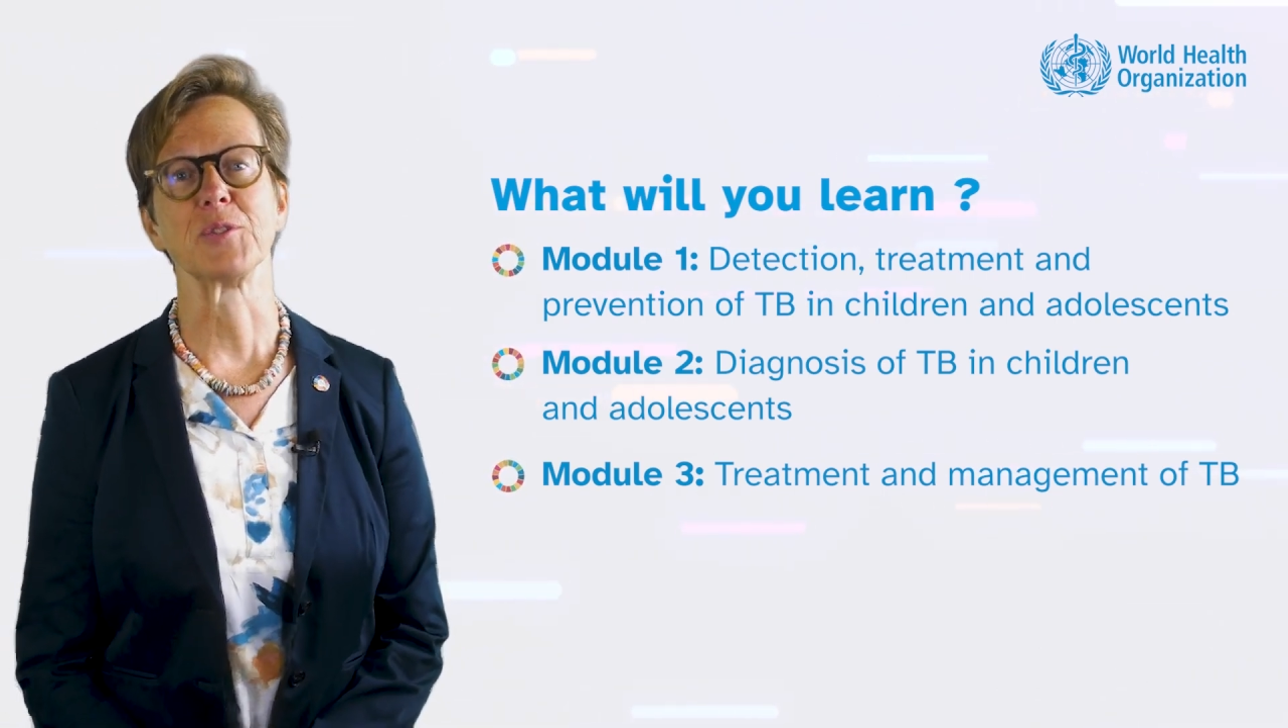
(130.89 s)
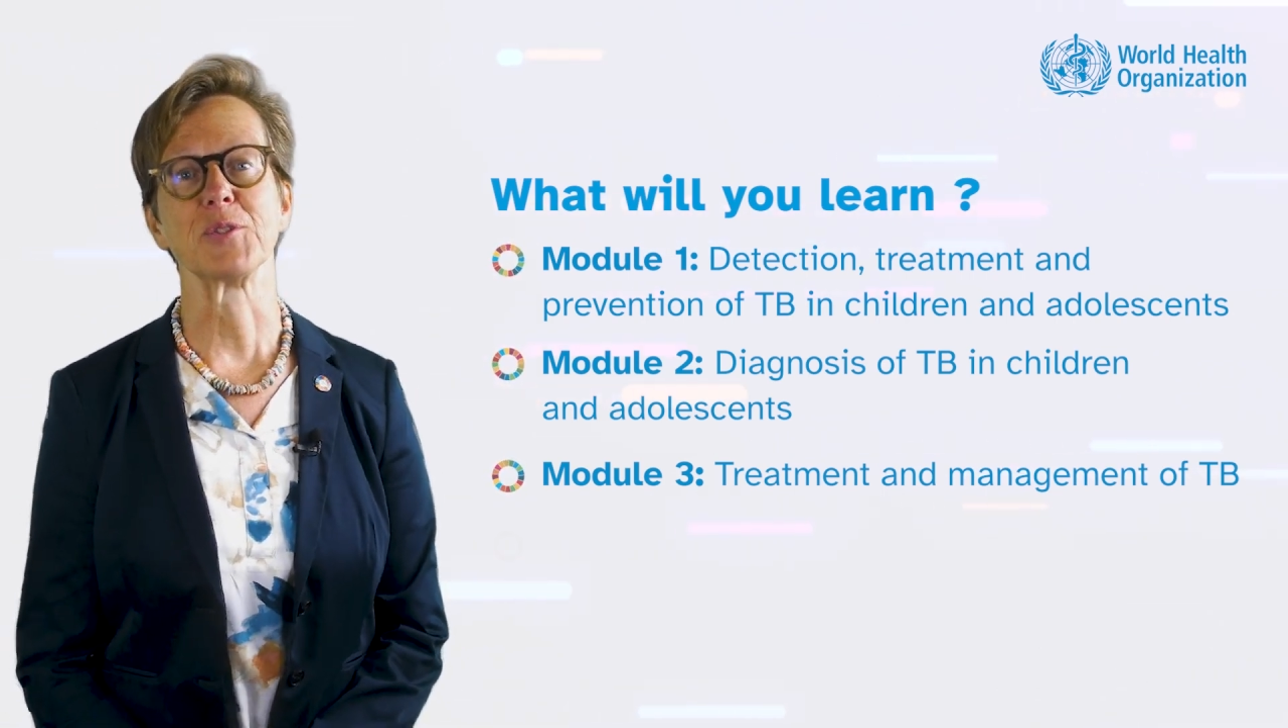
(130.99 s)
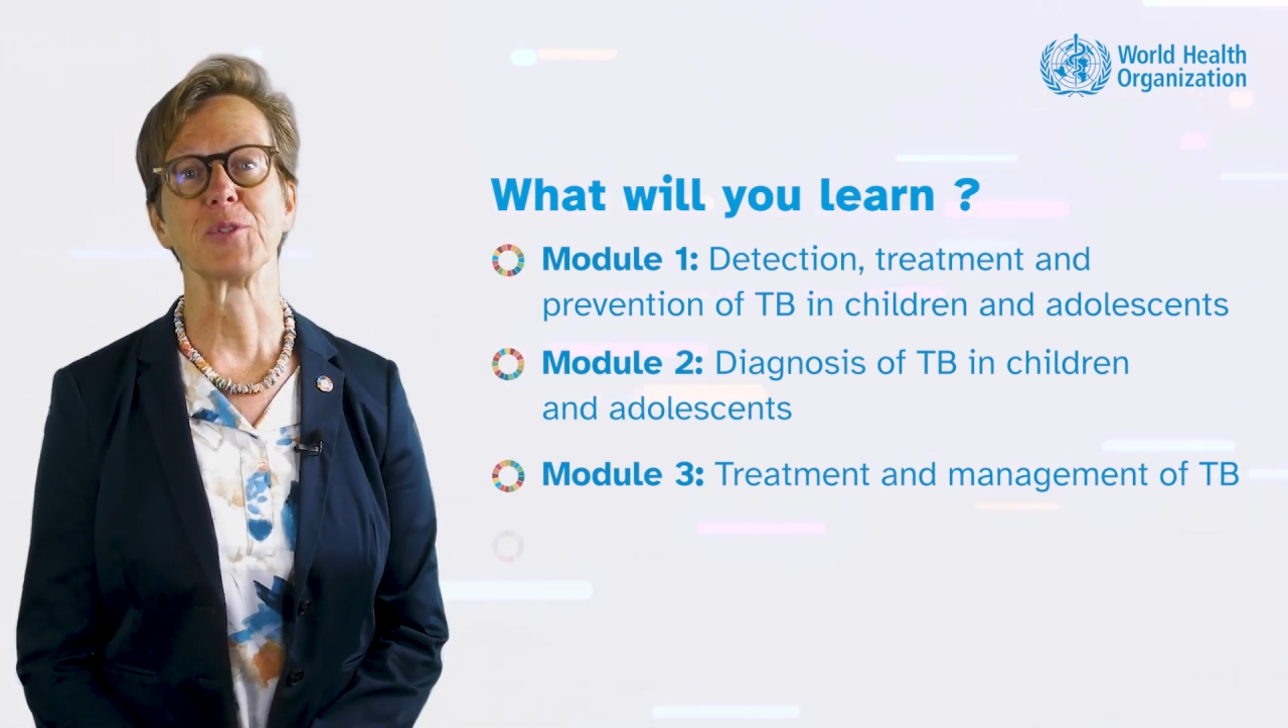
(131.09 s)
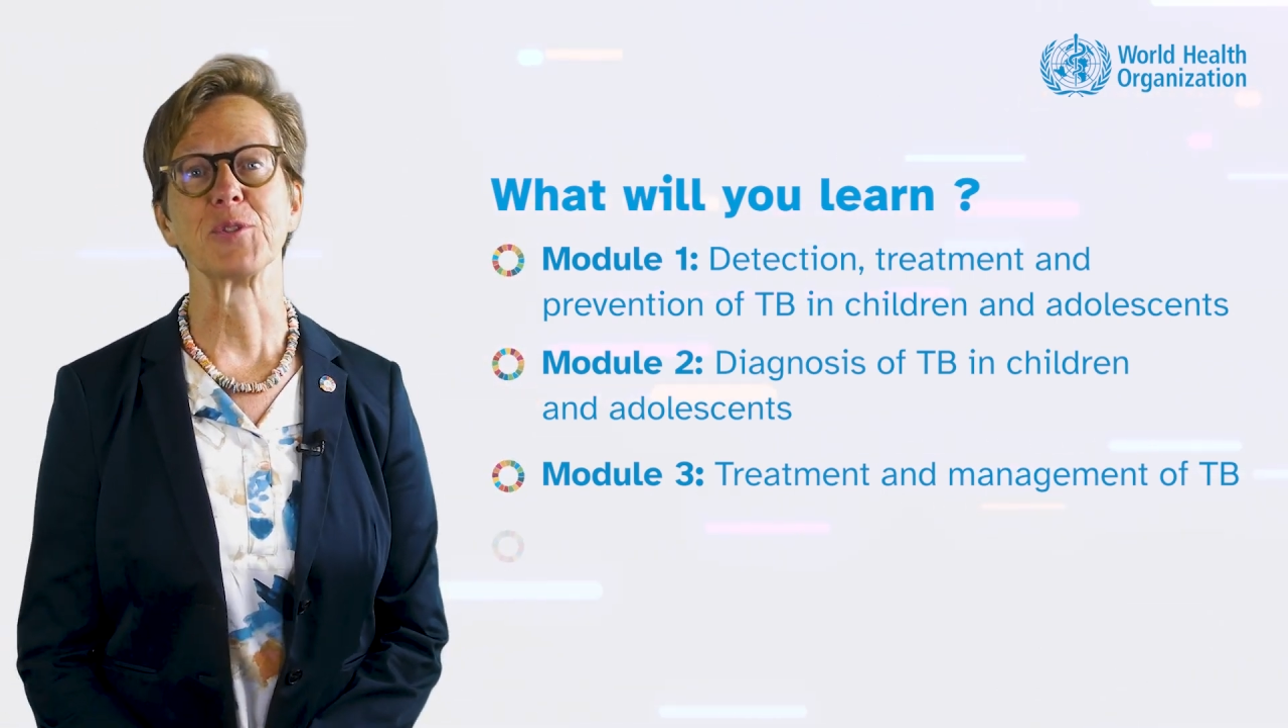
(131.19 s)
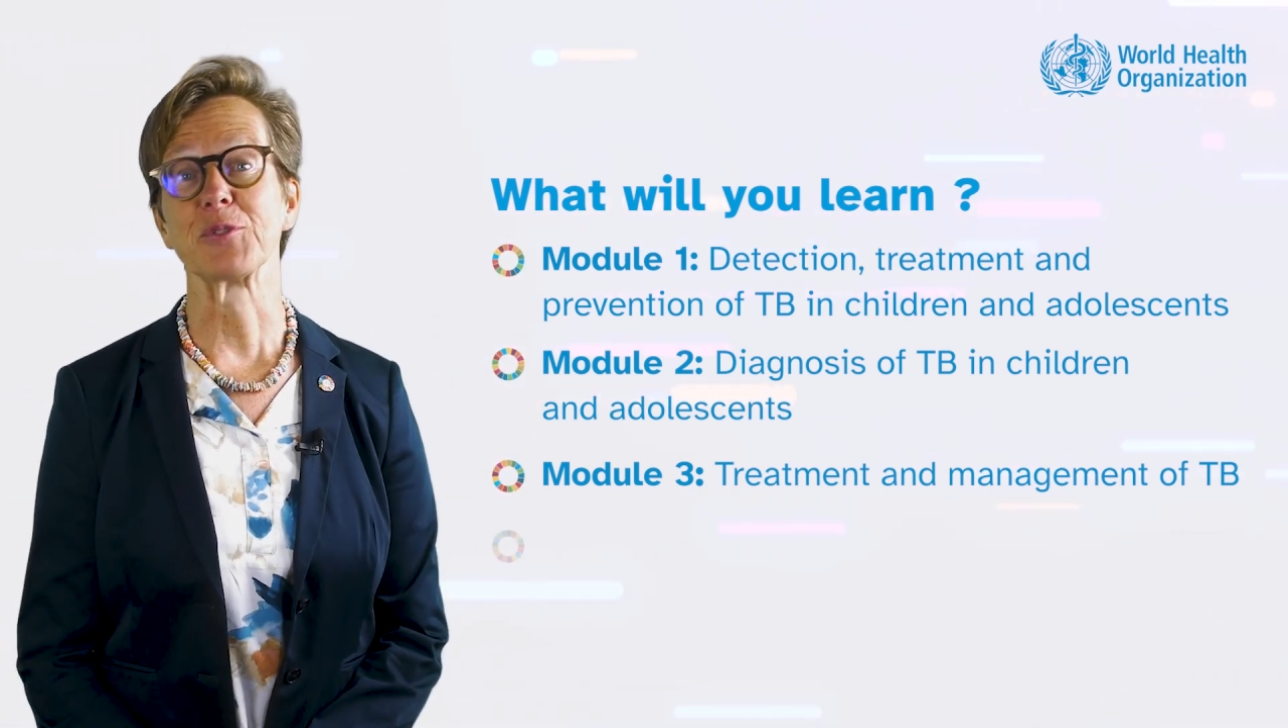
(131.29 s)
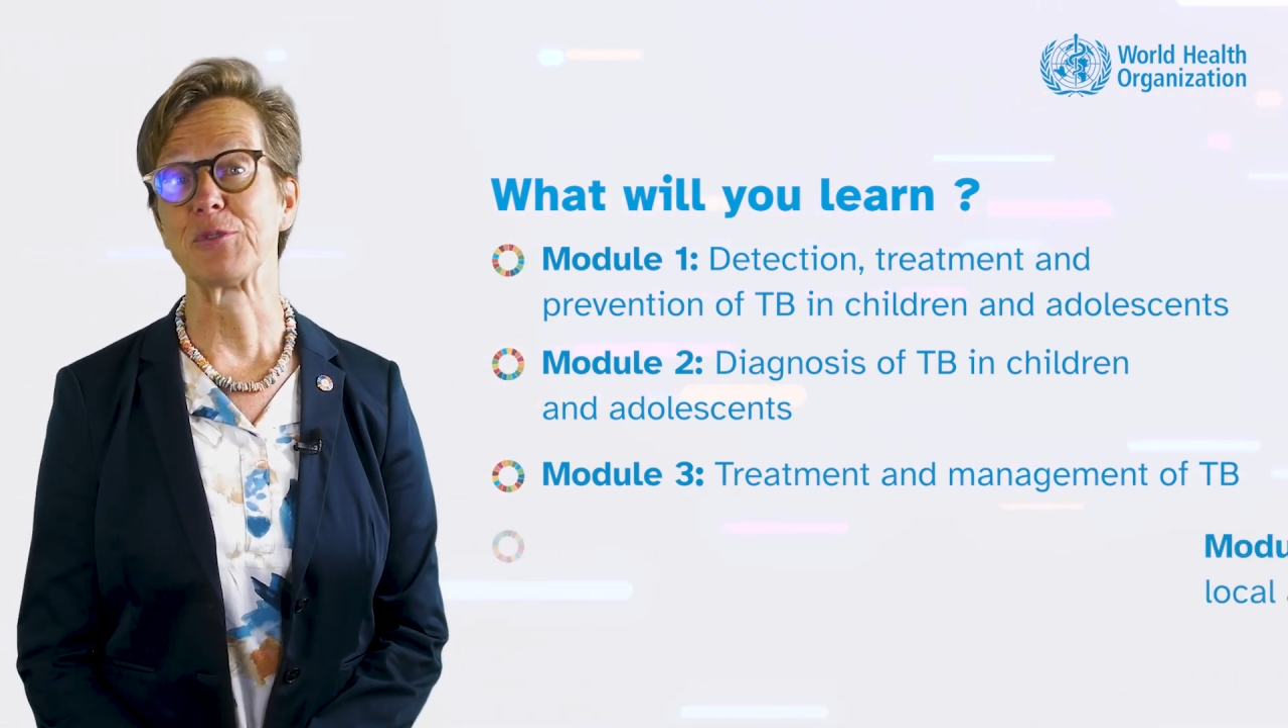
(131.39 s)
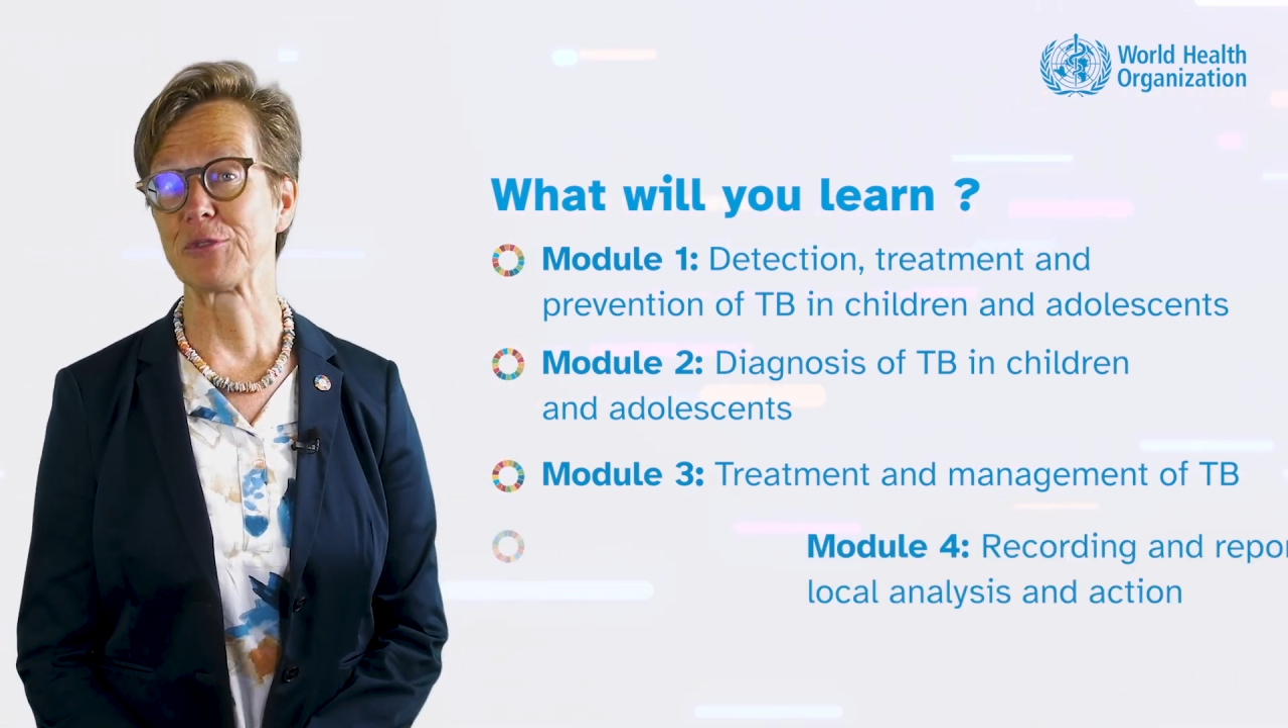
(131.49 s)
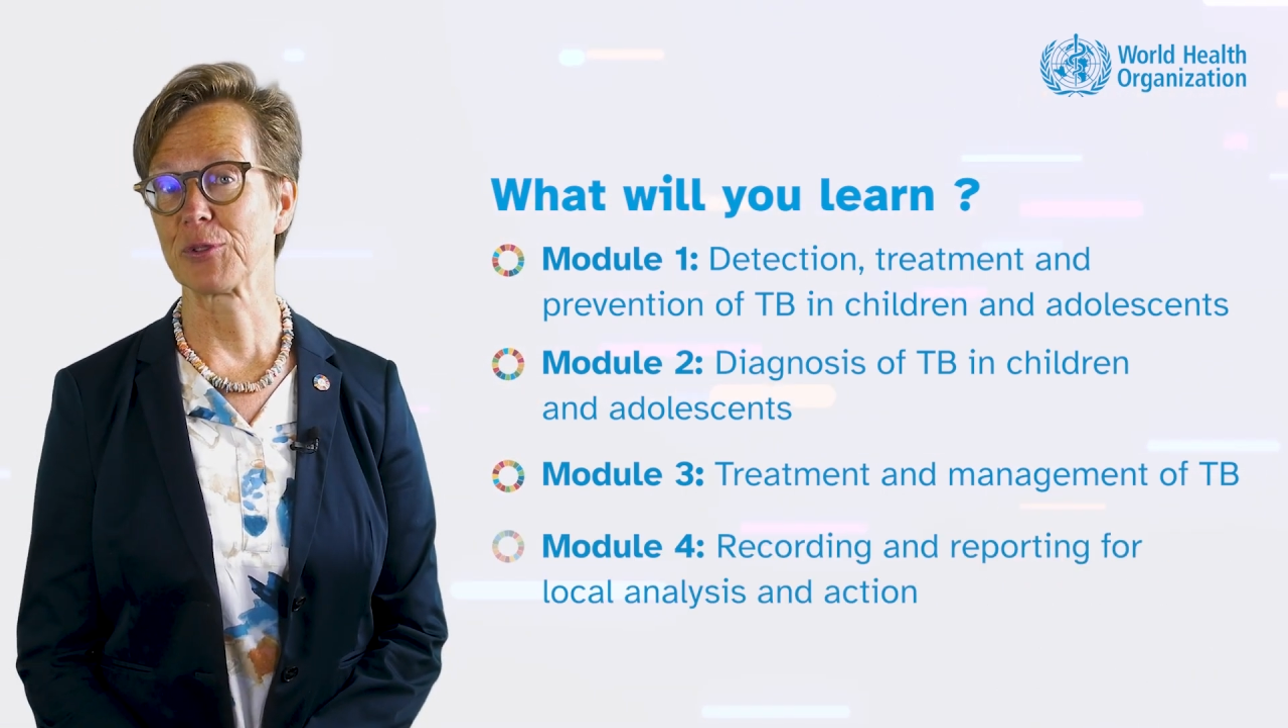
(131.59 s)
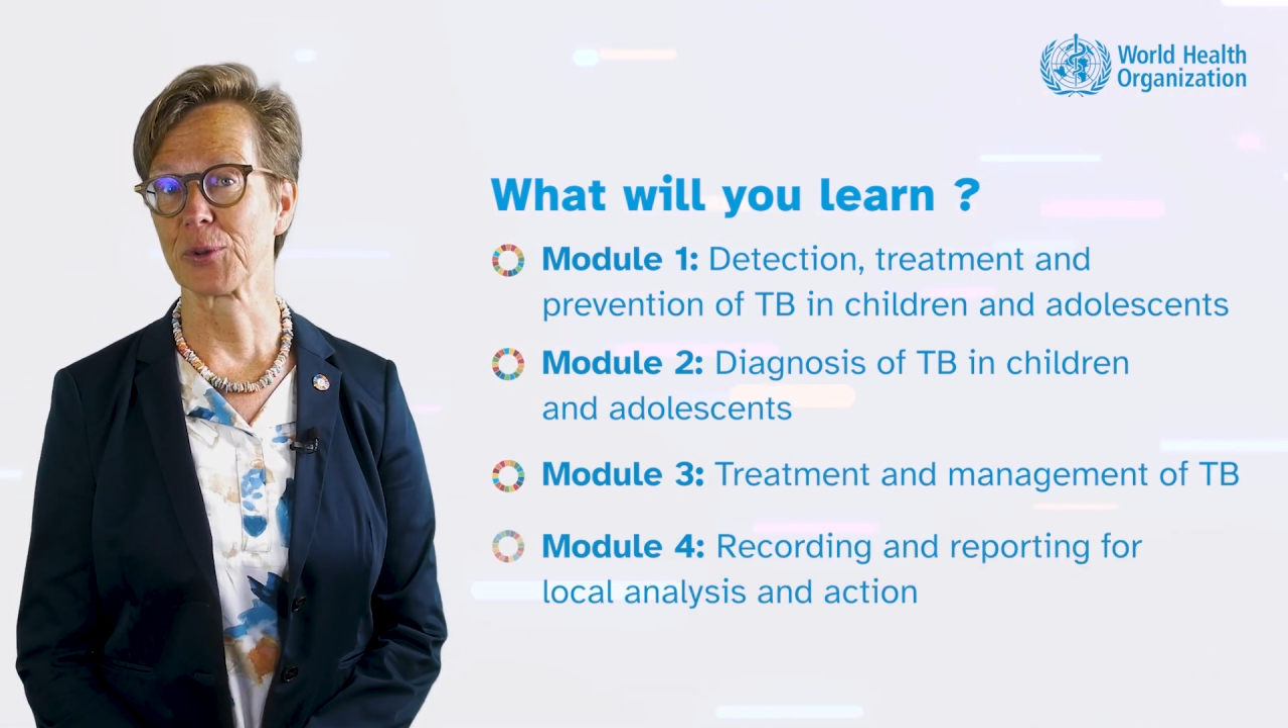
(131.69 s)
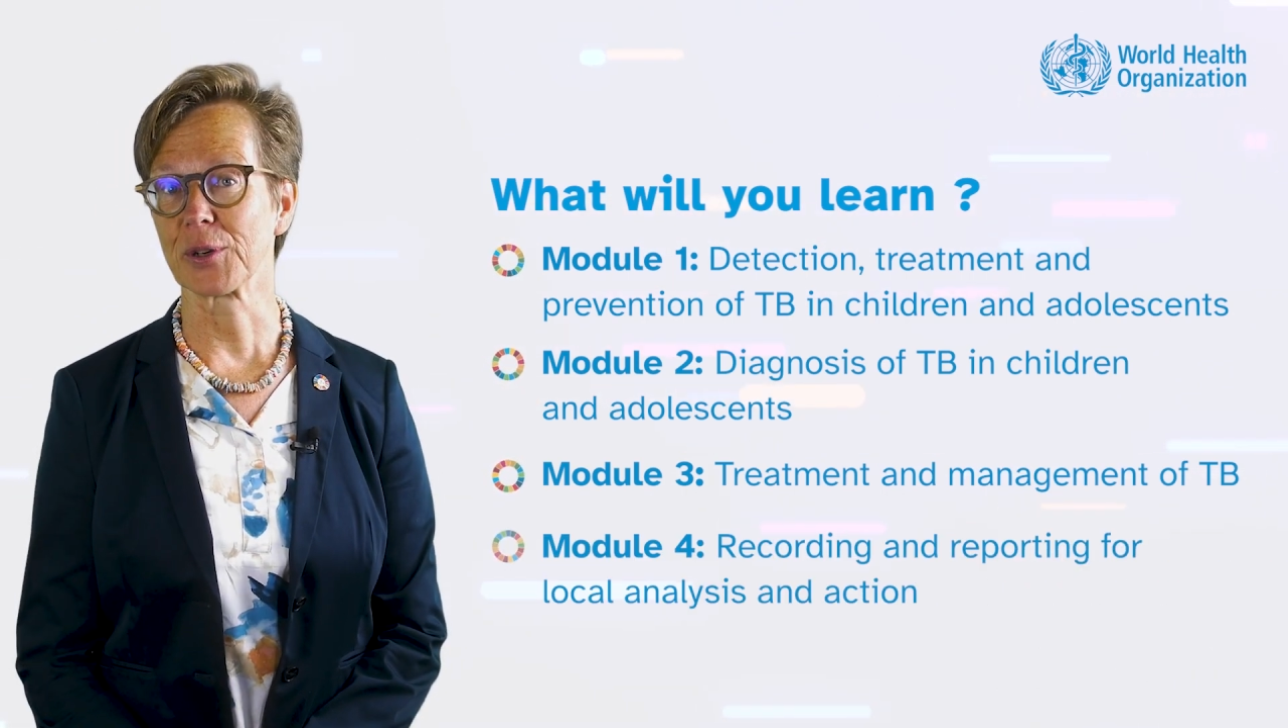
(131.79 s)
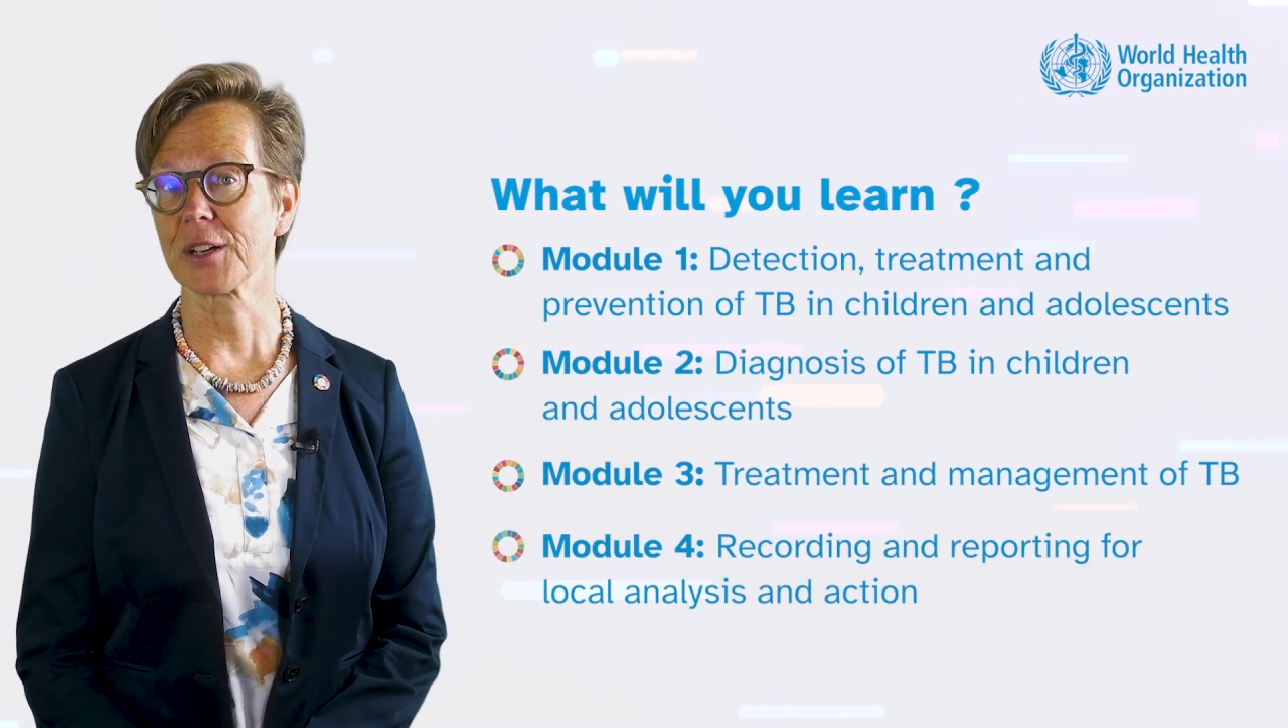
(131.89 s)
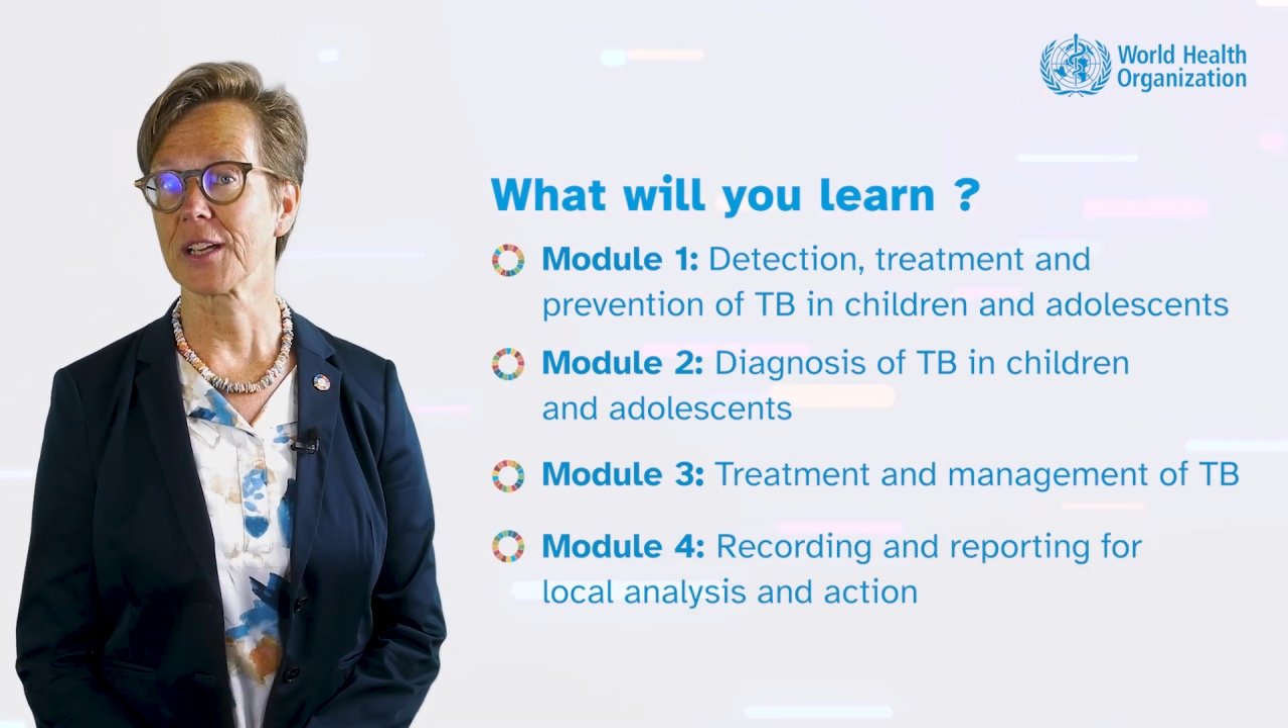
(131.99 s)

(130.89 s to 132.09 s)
Module 4